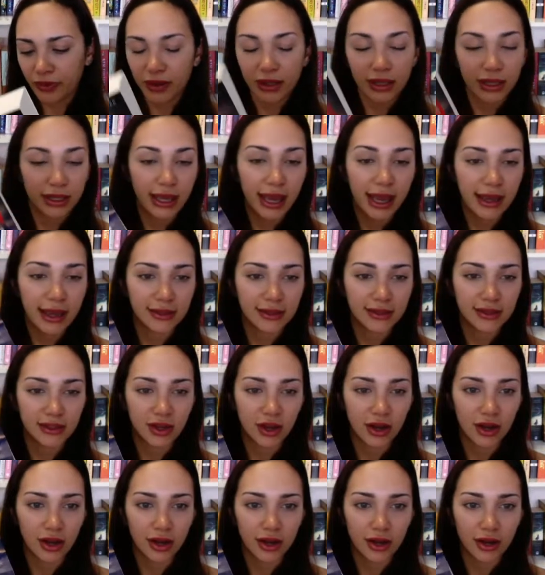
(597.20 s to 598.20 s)
Yeah,
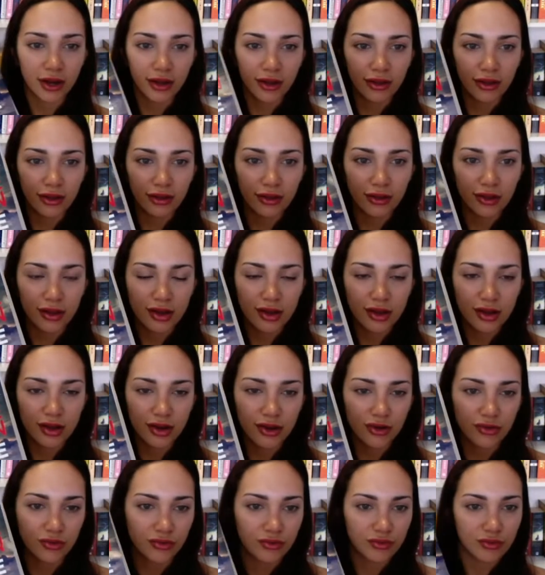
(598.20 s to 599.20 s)
so
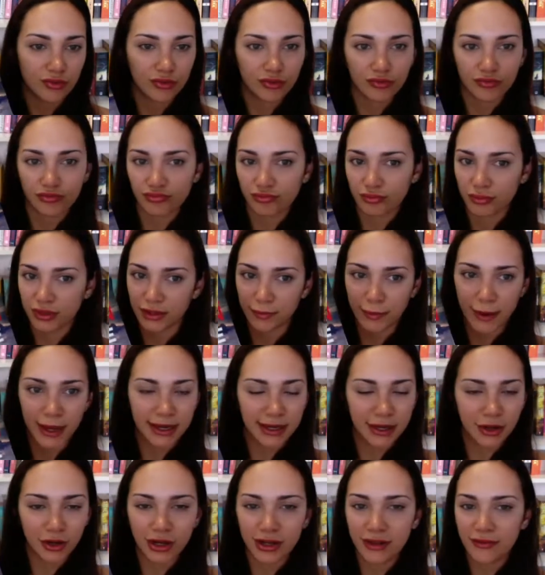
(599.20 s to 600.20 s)

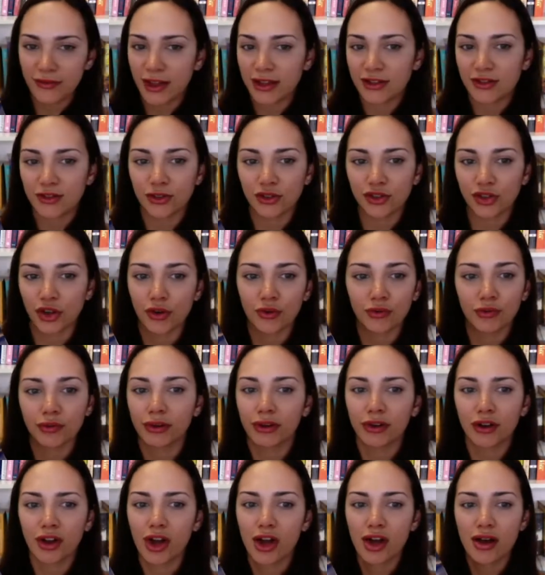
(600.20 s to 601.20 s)
depending on if that's your genre
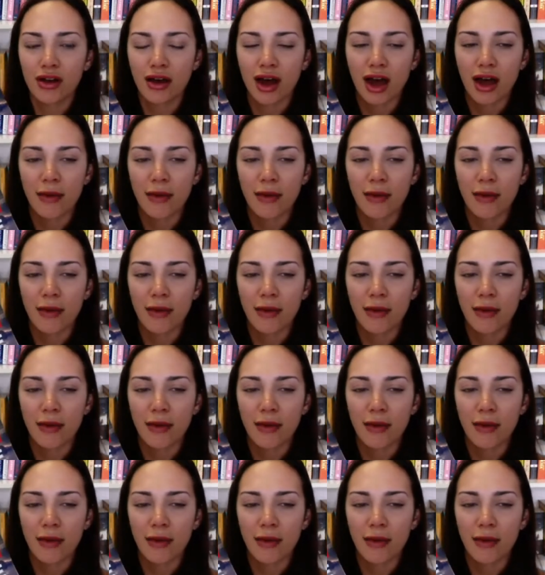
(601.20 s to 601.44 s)
or not.